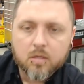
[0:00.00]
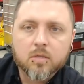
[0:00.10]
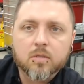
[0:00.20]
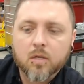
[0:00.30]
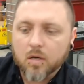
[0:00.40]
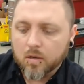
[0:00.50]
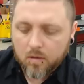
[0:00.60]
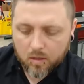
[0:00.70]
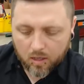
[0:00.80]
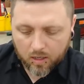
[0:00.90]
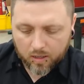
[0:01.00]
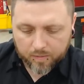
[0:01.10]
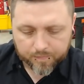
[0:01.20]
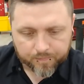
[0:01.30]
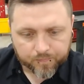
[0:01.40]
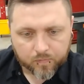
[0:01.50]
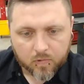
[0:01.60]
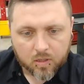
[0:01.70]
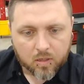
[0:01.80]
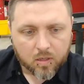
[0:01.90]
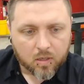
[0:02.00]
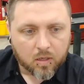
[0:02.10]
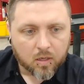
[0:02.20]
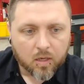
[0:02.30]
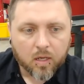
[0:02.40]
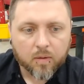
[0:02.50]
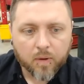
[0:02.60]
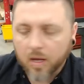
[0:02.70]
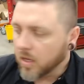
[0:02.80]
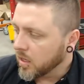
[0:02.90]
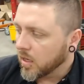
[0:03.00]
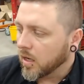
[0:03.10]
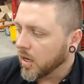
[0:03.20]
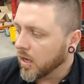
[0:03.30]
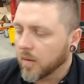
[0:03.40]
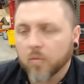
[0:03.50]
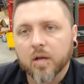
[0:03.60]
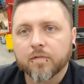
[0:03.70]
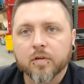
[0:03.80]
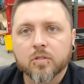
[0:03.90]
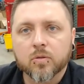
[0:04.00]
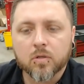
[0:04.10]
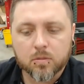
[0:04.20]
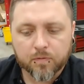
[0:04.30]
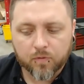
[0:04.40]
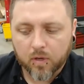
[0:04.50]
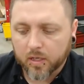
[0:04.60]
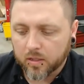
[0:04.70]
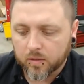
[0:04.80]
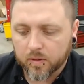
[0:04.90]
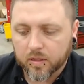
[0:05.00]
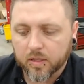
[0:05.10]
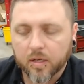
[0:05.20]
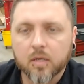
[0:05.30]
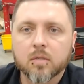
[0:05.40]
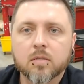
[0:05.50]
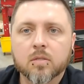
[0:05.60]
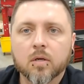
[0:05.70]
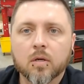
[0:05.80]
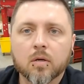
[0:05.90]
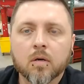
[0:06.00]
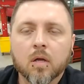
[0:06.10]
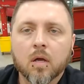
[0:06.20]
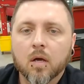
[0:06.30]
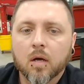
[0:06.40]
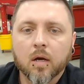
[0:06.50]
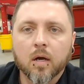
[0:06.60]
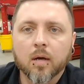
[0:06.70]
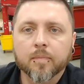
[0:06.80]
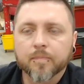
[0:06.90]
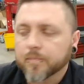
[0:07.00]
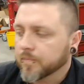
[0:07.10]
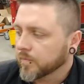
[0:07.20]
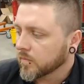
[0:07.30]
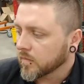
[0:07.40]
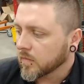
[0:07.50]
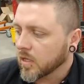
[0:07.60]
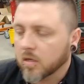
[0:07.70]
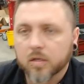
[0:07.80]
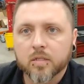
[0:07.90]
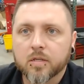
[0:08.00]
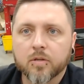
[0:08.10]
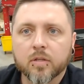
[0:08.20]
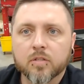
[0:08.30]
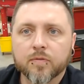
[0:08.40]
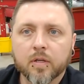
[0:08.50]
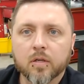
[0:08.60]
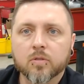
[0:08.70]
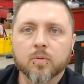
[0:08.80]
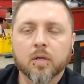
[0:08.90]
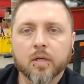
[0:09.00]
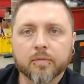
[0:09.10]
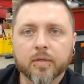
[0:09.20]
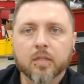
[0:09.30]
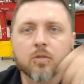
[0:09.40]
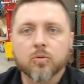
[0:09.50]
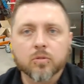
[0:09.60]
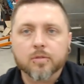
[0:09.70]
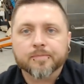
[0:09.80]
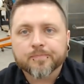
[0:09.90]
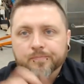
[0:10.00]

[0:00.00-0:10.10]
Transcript: So um, anyway, uh, I'm waiting for tools before I can do anything else. So um, I'll continue these videos when I get tools.